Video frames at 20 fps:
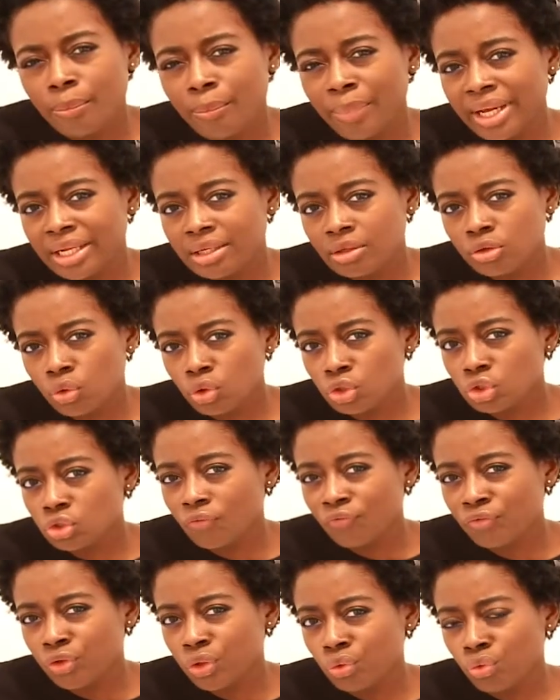But those
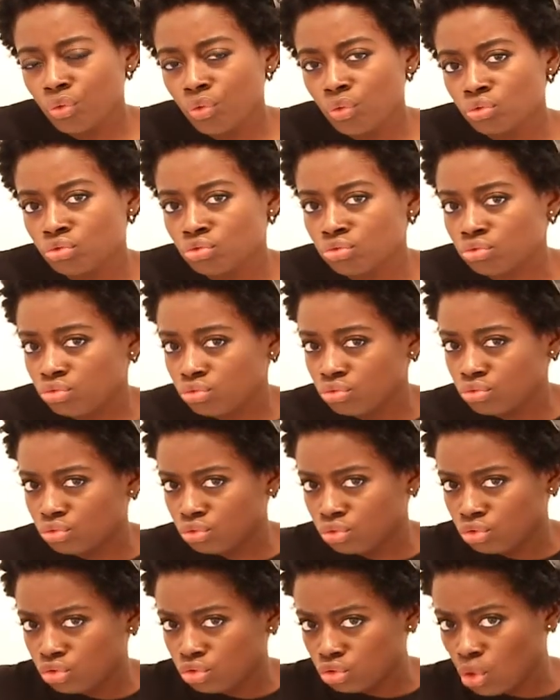of you who
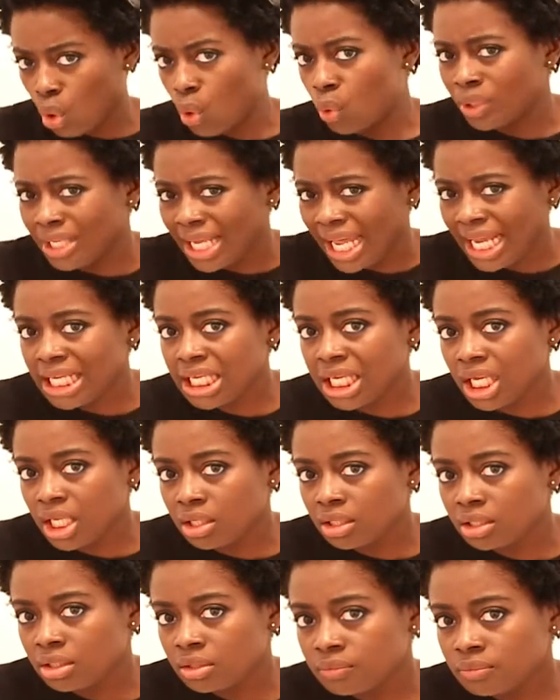don't like
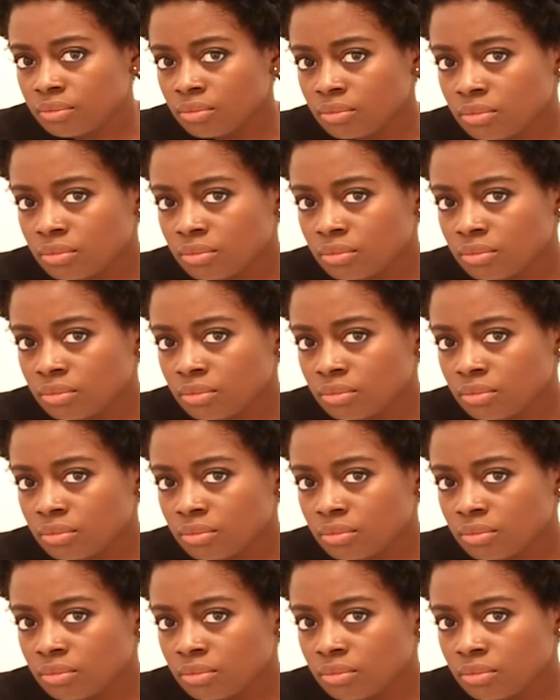it,